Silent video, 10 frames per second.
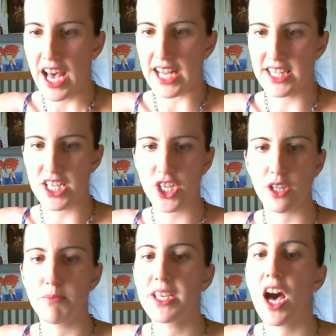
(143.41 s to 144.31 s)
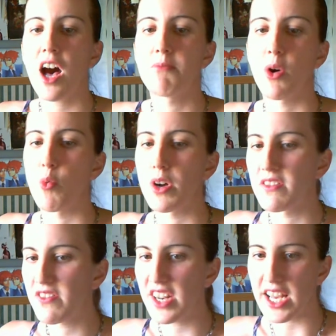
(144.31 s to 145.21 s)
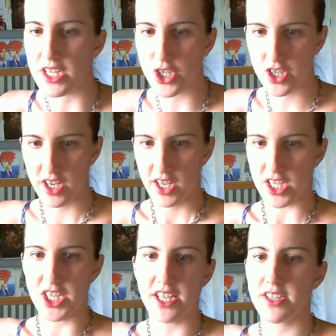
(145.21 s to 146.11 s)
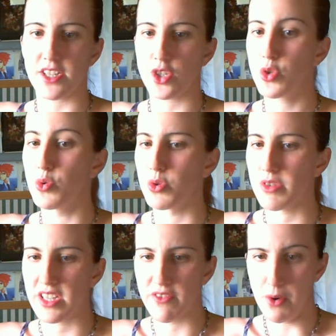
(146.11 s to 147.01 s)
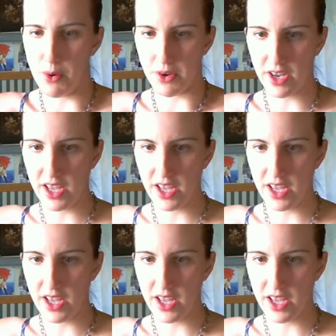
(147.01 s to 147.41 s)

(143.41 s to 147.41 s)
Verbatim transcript: and they shall become one flesh. Genesis 2:24.